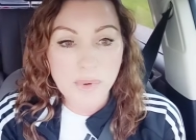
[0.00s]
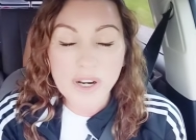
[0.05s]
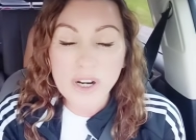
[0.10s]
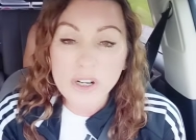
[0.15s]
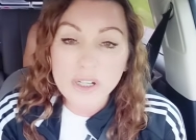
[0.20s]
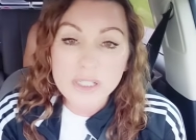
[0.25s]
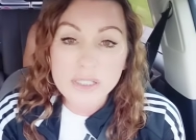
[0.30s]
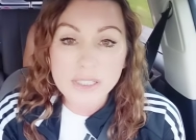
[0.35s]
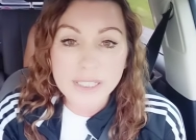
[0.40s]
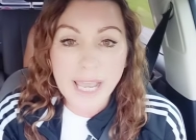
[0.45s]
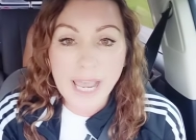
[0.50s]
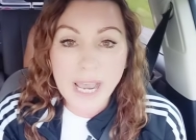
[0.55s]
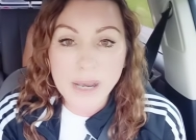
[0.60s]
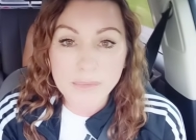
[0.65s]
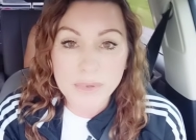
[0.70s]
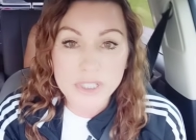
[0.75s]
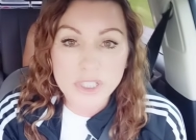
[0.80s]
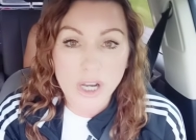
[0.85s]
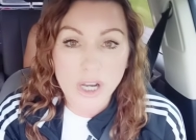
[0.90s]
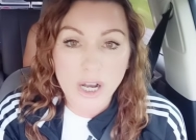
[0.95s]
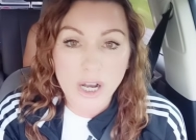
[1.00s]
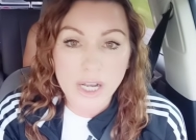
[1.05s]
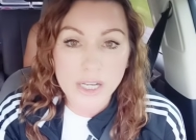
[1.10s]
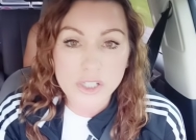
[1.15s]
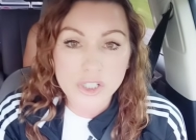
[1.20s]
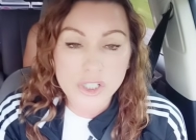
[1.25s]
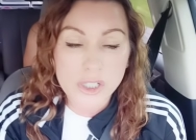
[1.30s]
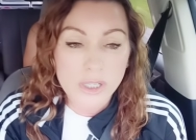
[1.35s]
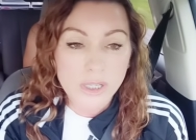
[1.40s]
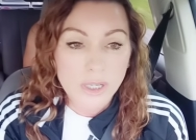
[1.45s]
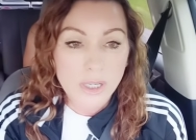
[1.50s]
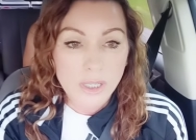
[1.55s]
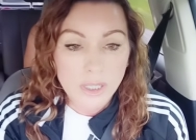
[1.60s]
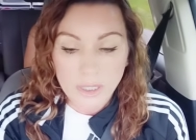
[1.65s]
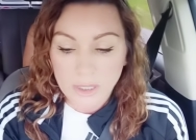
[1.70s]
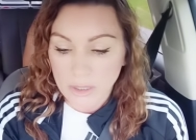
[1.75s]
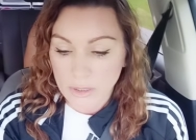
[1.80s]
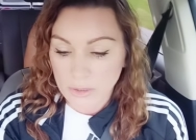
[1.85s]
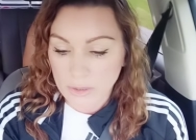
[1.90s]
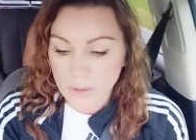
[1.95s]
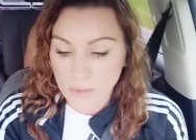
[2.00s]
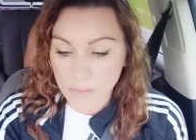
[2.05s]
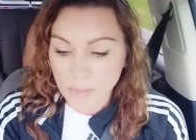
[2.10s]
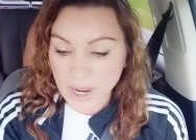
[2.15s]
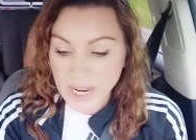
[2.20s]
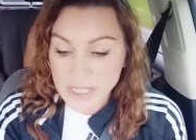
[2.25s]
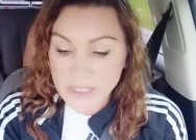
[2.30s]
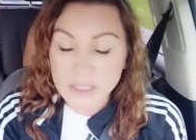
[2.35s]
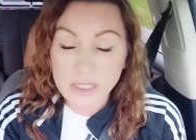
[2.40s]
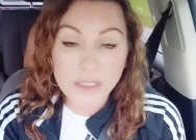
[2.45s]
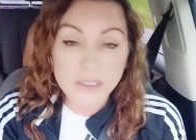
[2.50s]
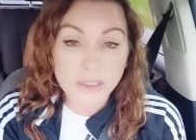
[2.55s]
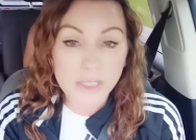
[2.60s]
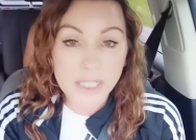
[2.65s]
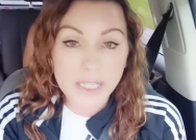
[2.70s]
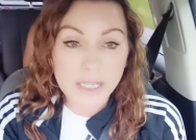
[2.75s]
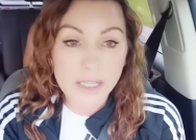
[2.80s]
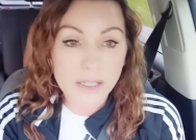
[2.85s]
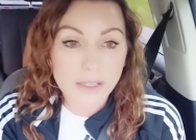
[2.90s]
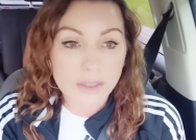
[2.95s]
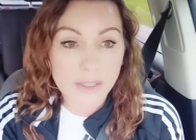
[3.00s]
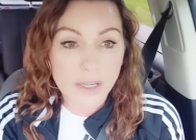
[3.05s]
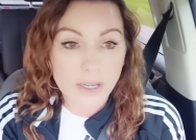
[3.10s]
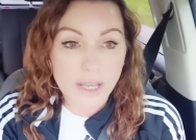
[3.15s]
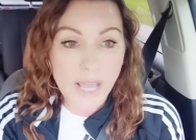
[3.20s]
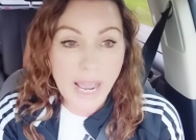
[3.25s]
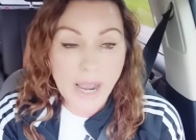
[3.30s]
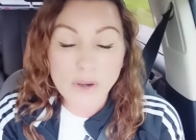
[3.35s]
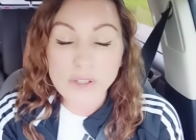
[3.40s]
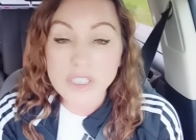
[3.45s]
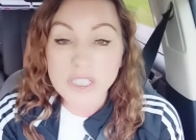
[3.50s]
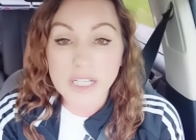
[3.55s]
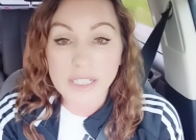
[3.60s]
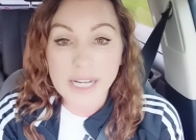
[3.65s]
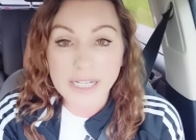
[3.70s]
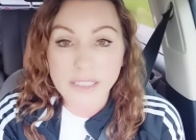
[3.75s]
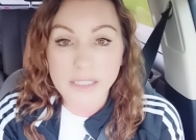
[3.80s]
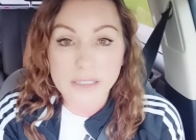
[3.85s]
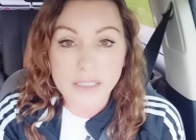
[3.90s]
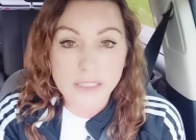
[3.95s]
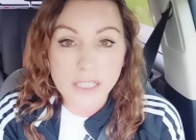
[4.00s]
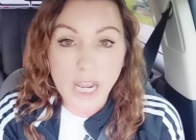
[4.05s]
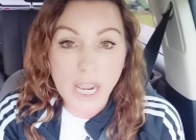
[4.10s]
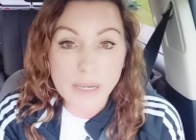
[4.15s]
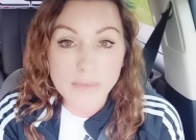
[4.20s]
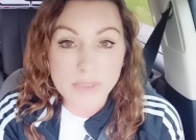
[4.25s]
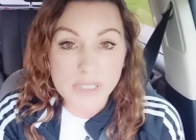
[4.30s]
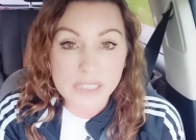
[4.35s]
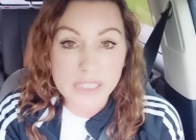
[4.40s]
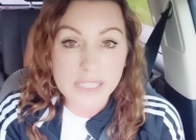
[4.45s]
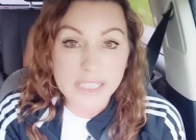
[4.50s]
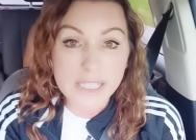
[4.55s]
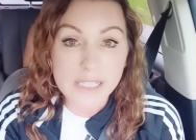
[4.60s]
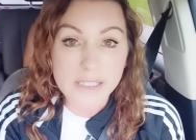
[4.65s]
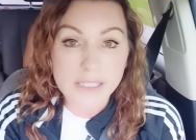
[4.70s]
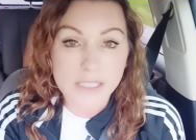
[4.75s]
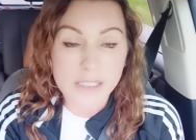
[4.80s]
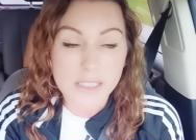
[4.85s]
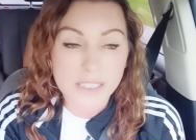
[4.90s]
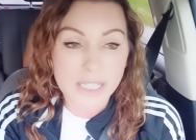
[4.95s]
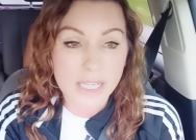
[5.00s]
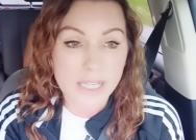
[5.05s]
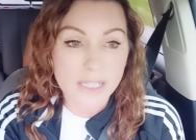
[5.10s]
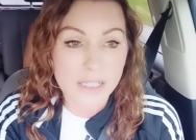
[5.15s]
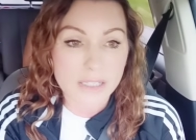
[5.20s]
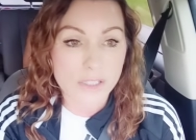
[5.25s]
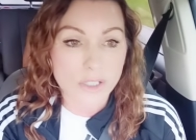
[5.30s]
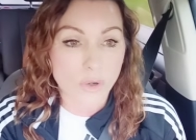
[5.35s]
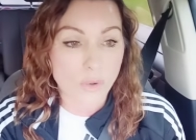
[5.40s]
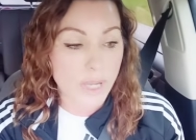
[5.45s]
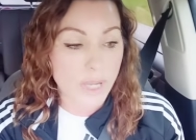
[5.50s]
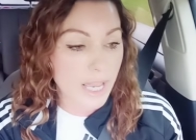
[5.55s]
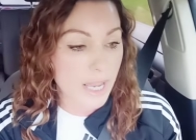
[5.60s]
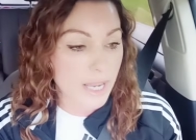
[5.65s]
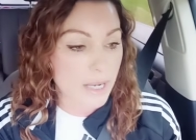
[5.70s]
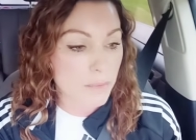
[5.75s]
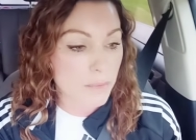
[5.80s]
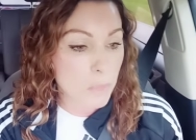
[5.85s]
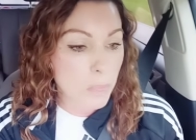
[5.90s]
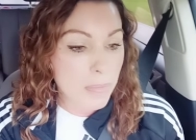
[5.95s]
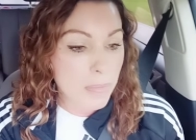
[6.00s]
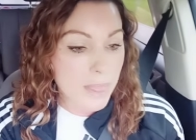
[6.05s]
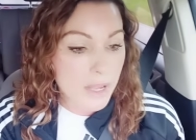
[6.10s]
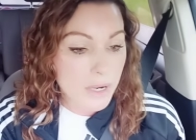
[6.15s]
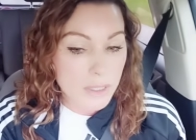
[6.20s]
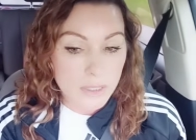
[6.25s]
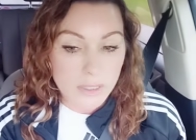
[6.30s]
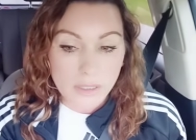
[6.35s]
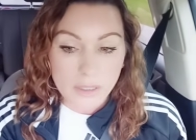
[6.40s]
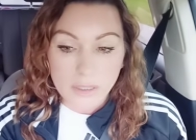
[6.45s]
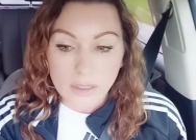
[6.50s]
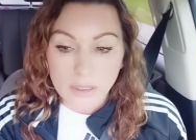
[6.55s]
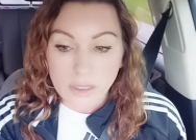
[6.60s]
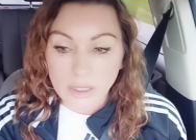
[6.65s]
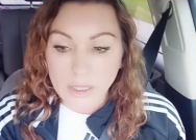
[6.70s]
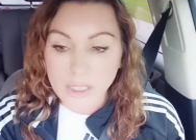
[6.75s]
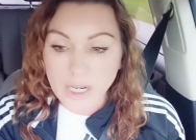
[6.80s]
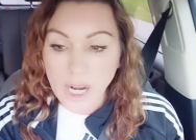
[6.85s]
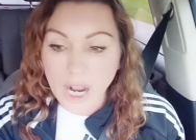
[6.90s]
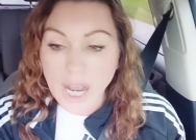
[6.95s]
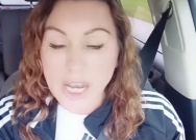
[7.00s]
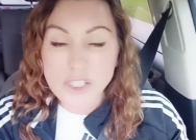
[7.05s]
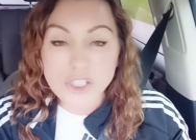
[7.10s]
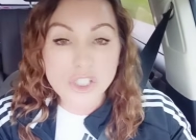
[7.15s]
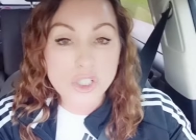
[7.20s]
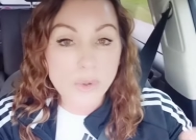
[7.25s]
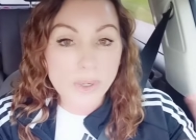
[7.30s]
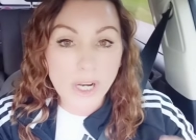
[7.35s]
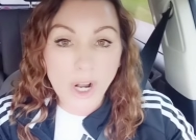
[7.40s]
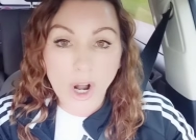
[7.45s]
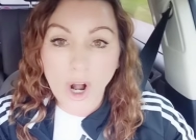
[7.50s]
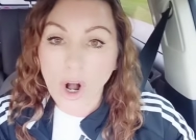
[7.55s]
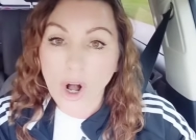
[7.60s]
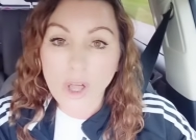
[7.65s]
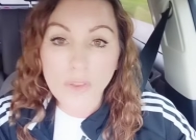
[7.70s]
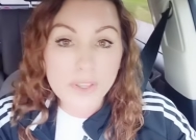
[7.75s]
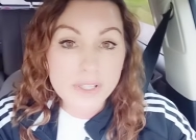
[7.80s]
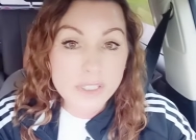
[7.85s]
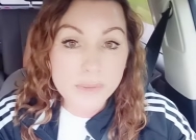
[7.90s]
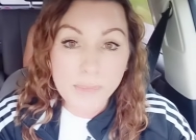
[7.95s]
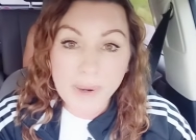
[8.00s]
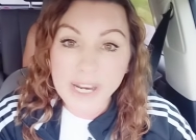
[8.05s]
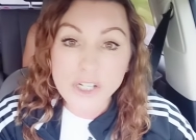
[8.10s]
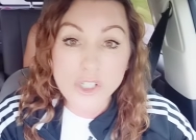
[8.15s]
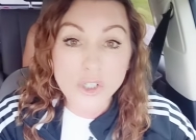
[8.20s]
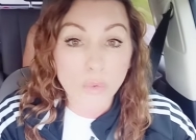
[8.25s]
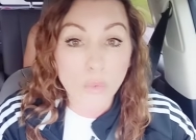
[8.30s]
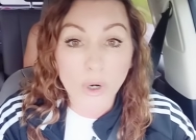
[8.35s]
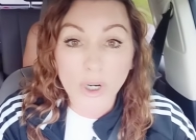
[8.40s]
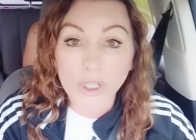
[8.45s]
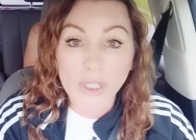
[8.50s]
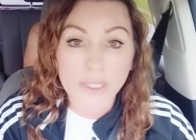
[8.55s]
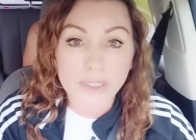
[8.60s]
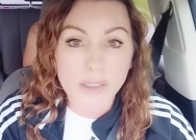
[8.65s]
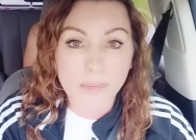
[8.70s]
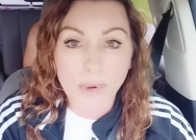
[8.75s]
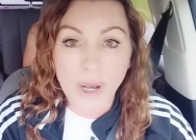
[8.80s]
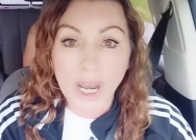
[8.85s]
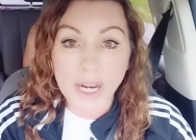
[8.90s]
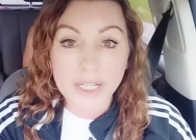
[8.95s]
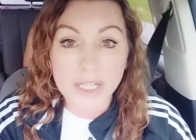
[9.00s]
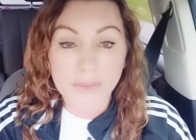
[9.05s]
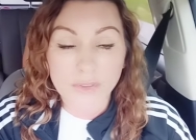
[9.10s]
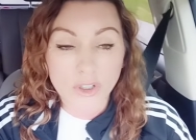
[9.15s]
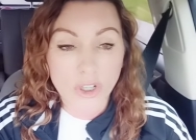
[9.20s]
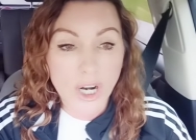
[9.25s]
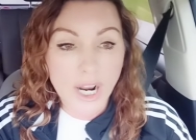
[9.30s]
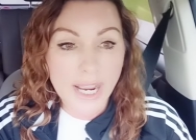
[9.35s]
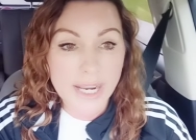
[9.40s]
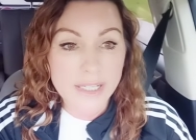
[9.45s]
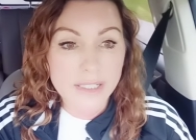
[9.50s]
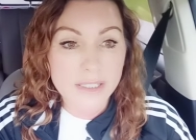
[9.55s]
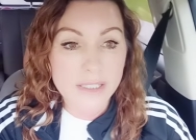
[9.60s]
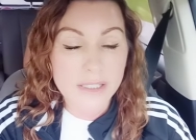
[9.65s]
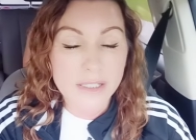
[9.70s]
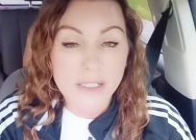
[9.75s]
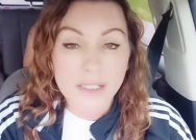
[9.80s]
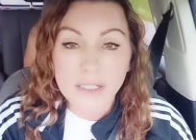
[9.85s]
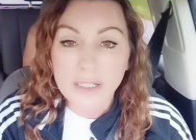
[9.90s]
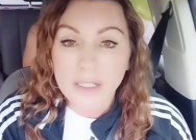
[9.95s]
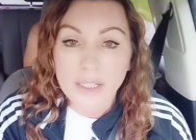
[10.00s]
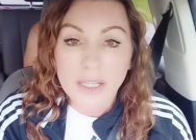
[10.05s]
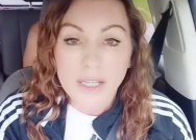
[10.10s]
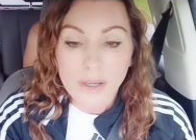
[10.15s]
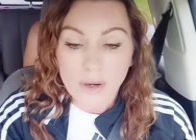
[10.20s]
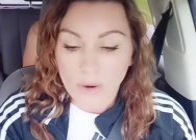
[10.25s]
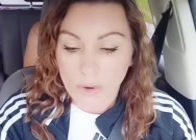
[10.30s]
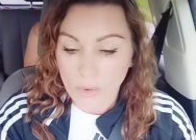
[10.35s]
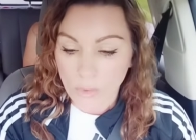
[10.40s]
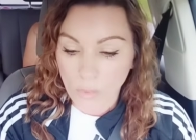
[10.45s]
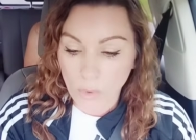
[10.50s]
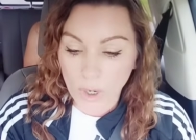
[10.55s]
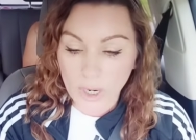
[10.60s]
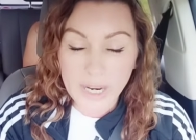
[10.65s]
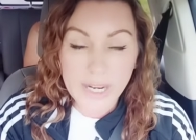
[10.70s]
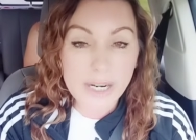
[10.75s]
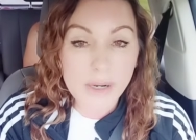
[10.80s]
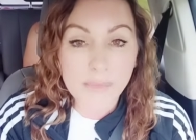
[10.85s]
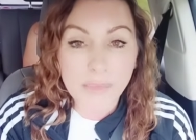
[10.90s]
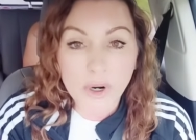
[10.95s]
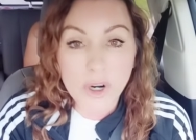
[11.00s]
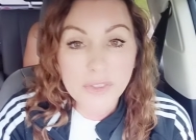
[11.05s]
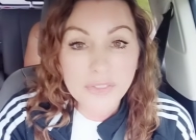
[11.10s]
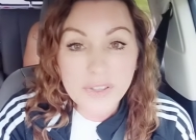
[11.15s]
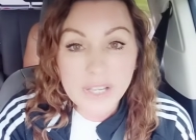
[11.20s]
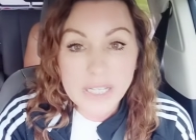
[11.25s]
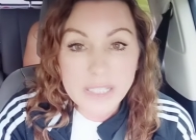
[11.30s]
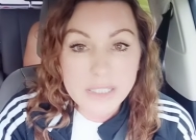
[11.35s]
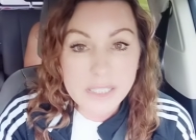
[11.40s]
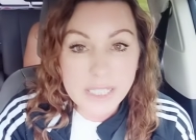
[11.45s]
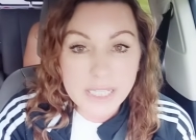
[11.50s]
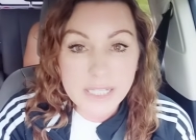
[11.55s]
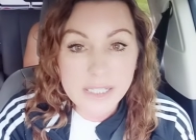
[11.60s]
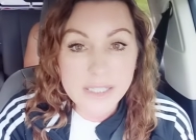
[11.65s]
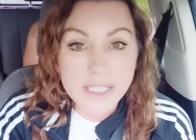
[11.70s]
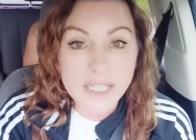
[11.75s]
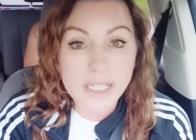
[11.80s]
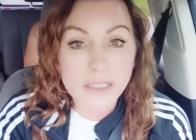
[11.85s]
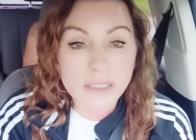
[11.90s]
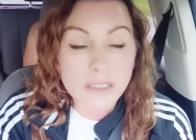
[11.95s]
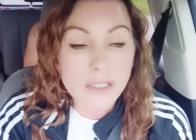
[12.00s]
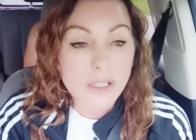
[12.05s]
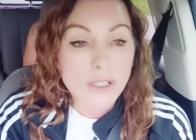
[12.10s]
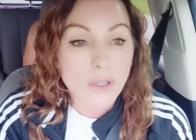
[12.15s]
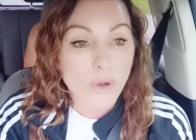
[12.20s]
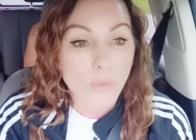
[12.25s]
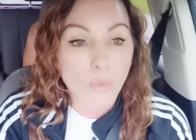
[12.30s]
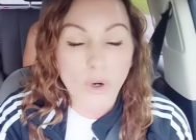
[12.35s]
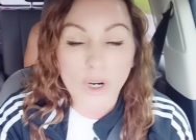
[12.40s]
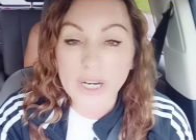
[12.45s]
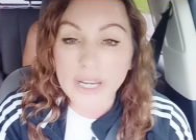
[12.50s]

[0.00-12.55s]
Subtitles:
the spirit of sabotage, basically, how it's connected to times and seasons is, okay, God's doing all this major work in the body of Christ. We're in a birthing season.